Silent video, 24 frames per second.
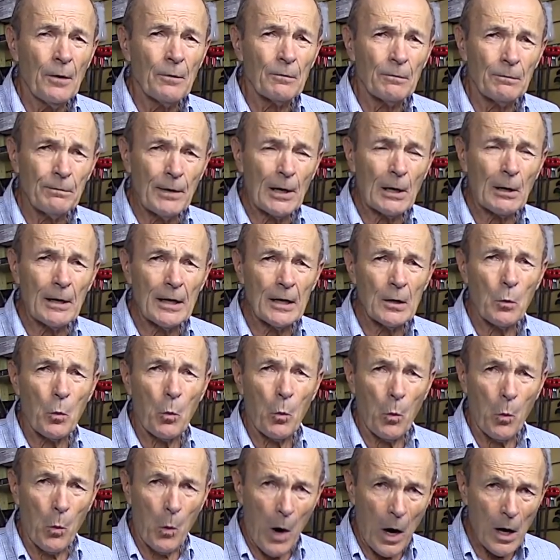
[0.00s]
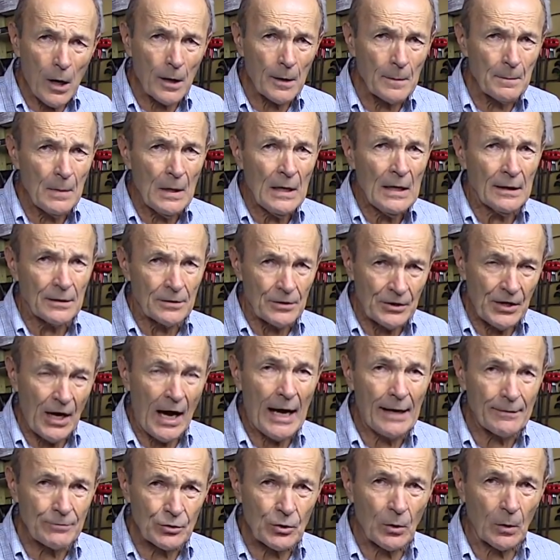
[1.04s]
very warm
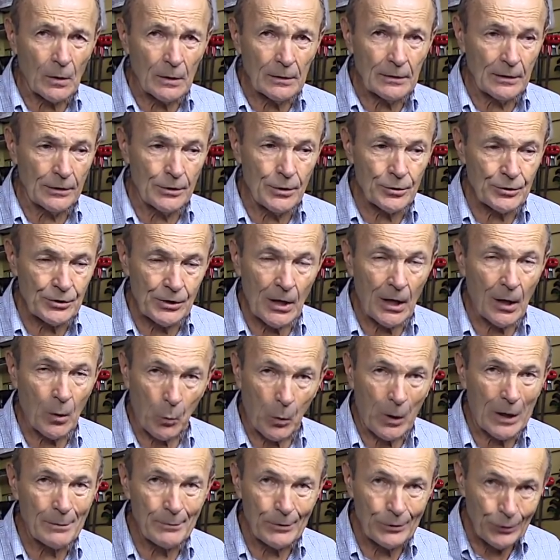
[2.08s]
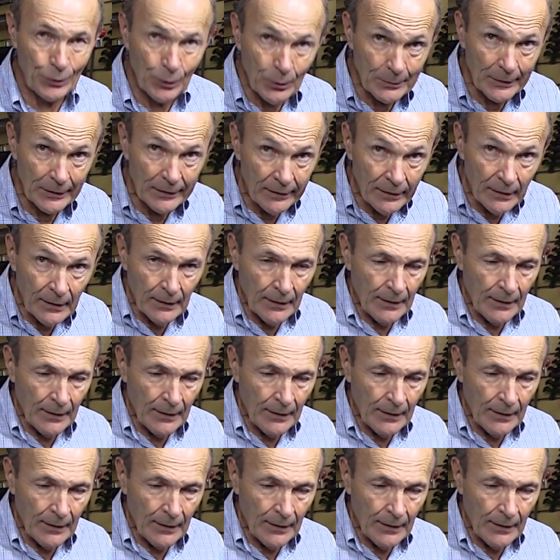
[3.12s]
dive store, and they usually are warm and humid,